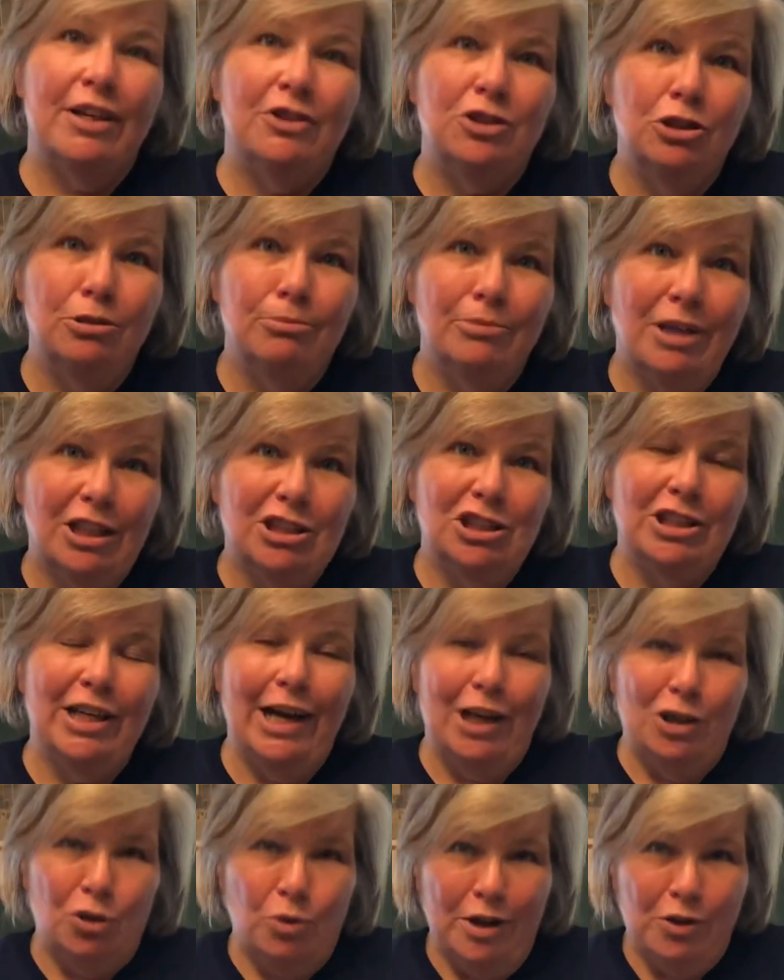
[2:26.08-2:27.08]
too much?
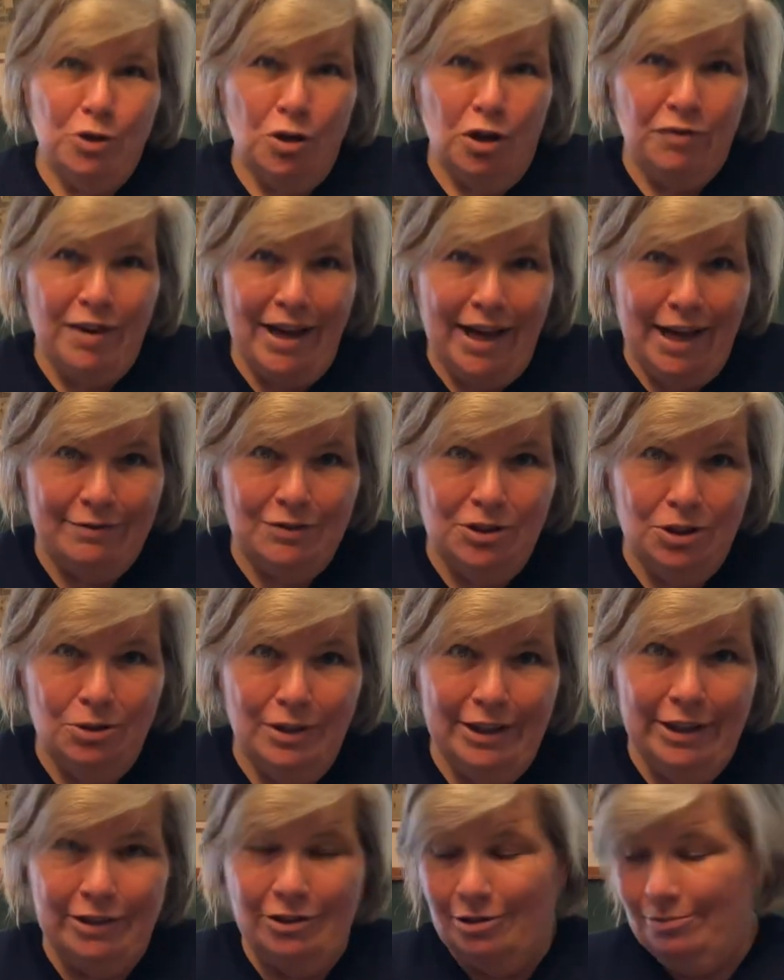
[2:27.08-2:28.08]
How do I know if I have too
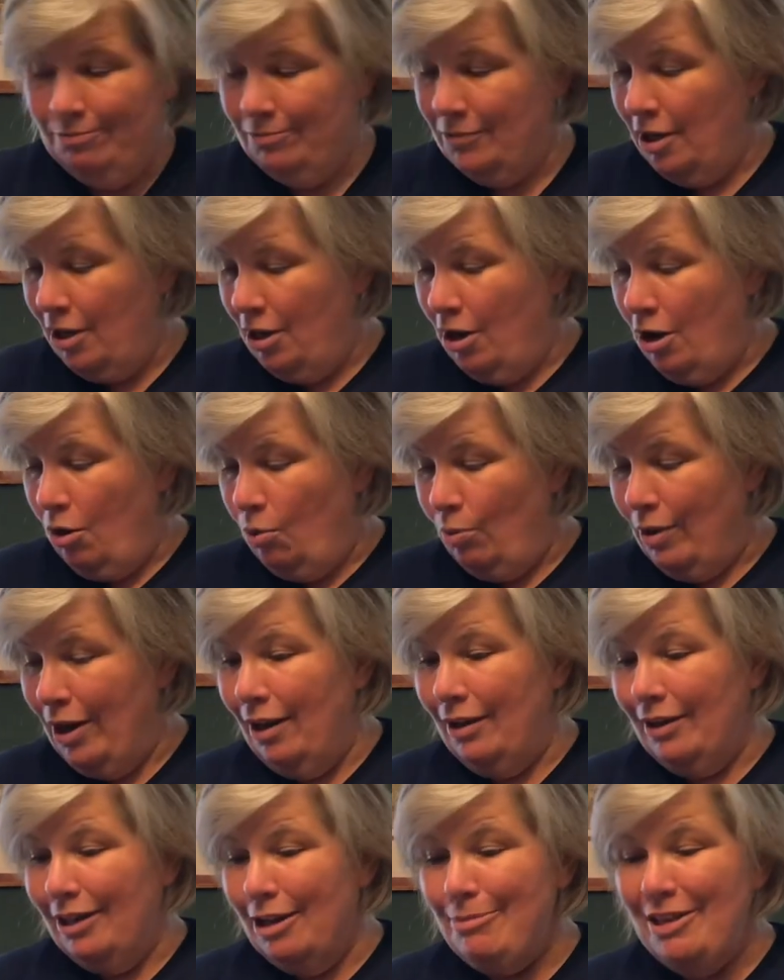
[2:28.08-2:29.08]
little?
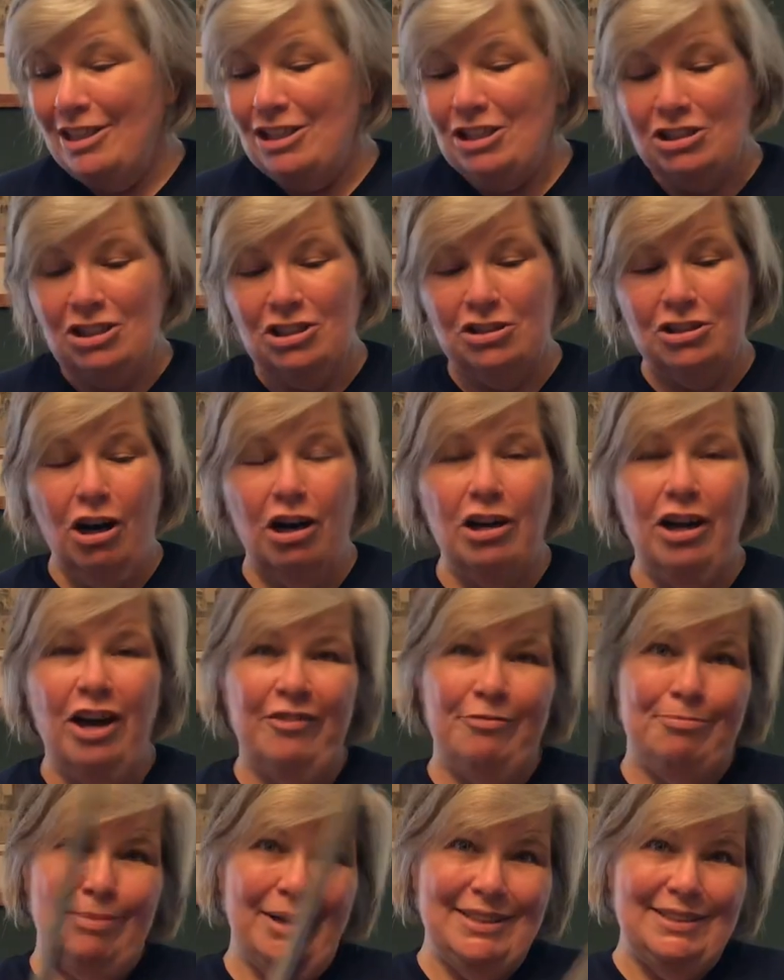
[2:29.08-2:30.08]
Well, let me just start
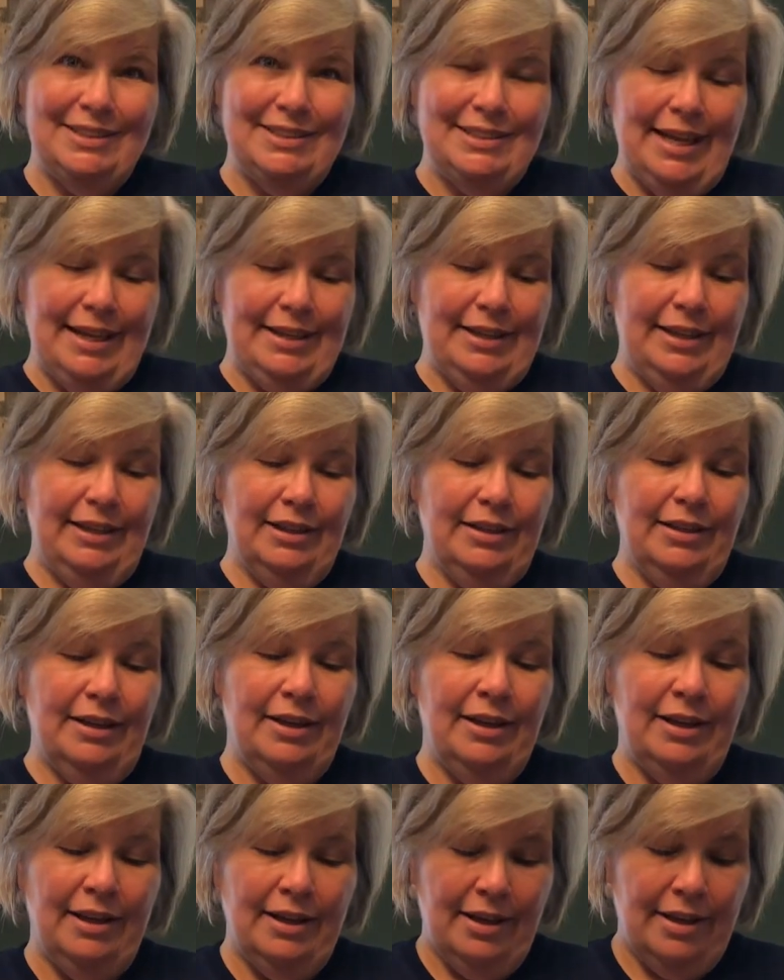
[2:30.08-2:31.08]
off by saying
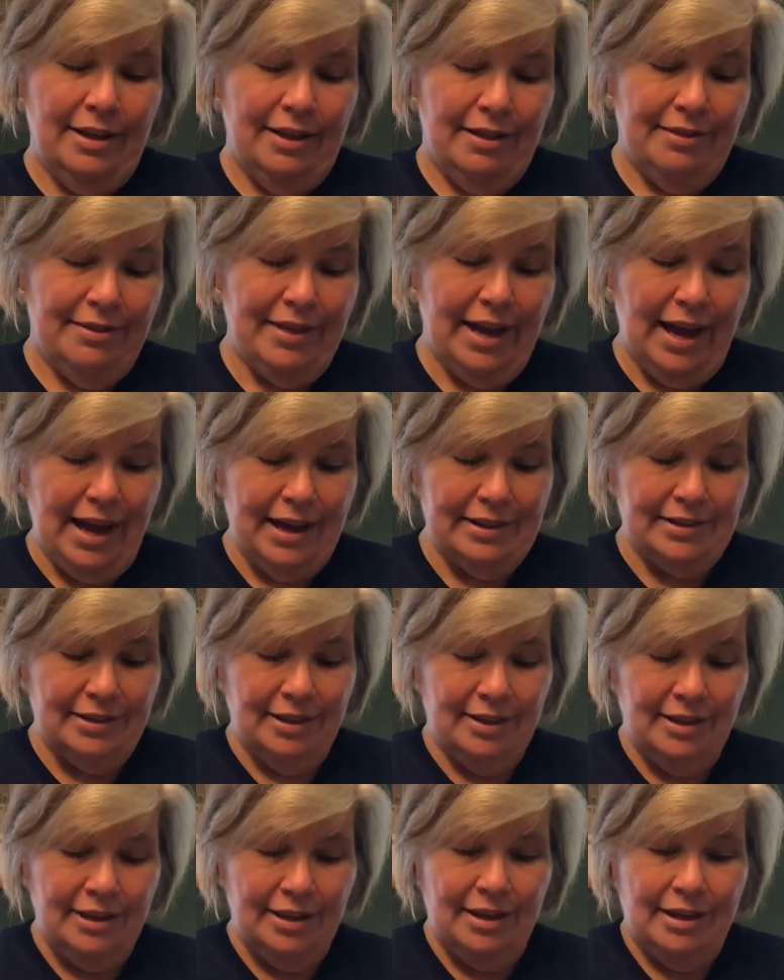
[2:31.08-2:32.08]
that
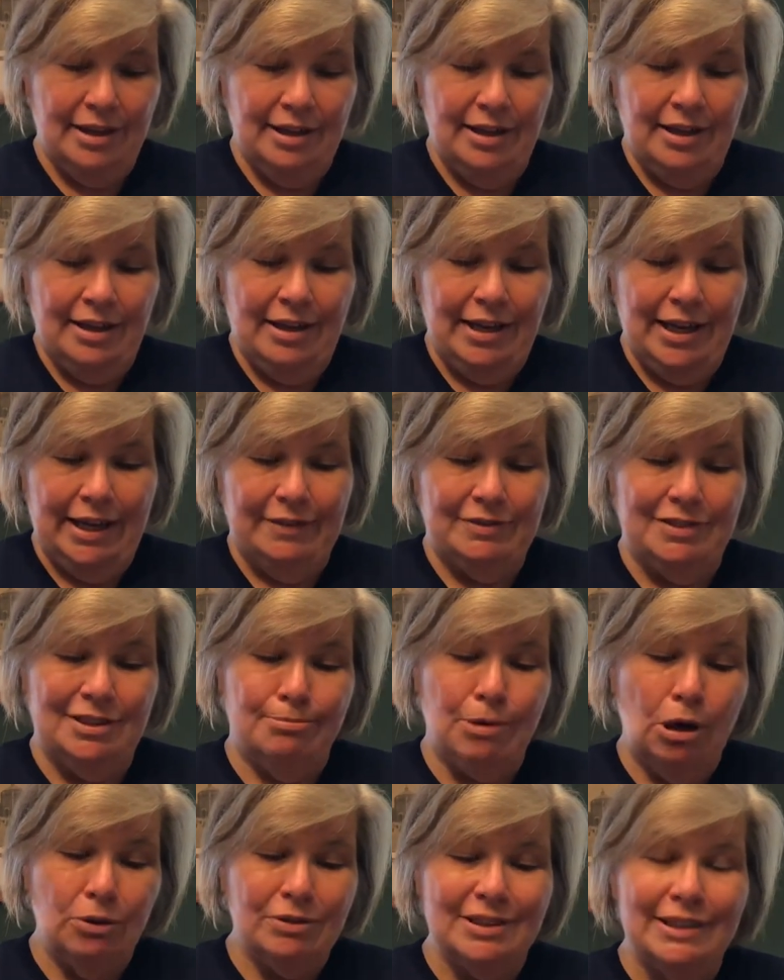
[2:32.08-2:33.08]
if
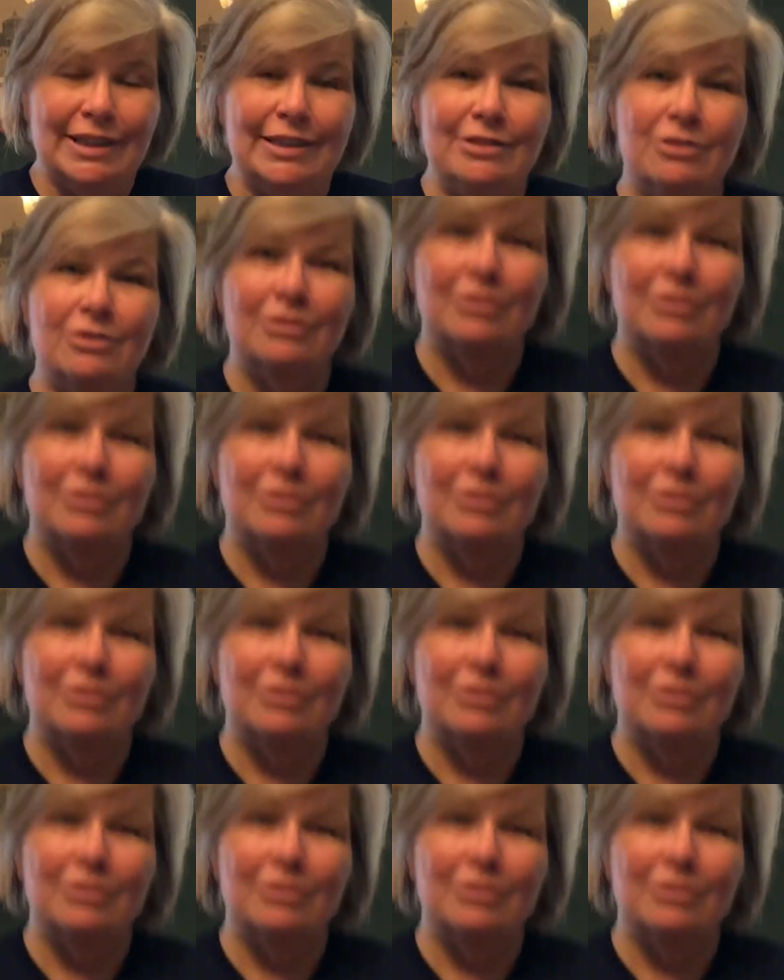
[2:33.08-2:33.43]
smoke signals